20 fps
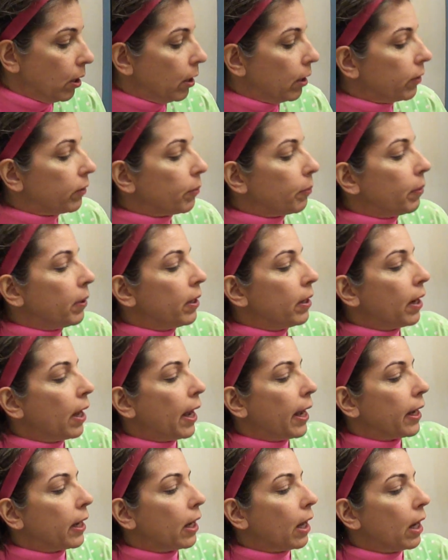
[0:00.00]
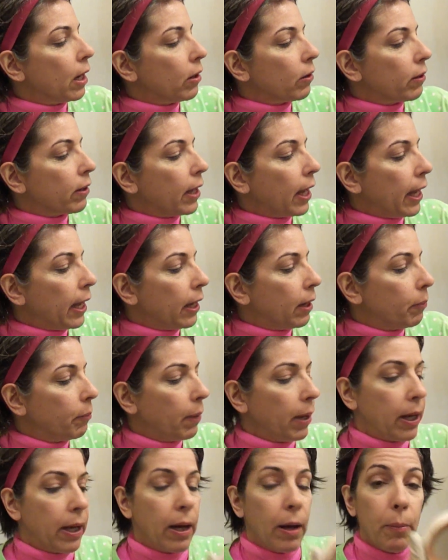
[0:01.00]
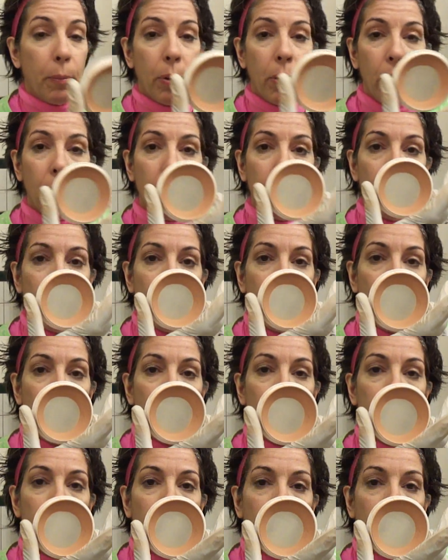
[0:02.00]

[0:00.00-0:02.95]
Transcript: it's a Ben Nye Color Cake makeup. It's